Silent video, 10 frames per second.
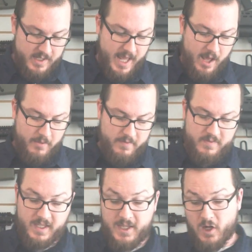Now,
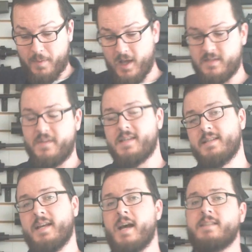the gearbox of this
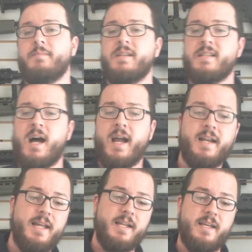is a custom
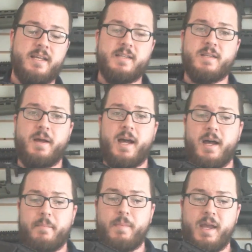design. It is
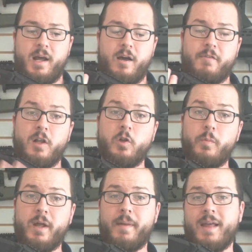made of
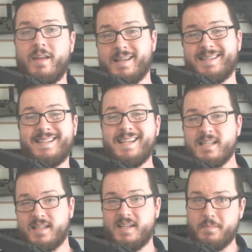aluminum and then is
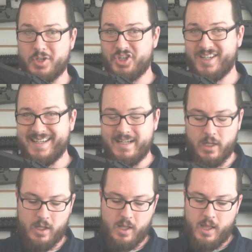CNC
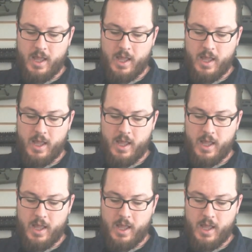machined.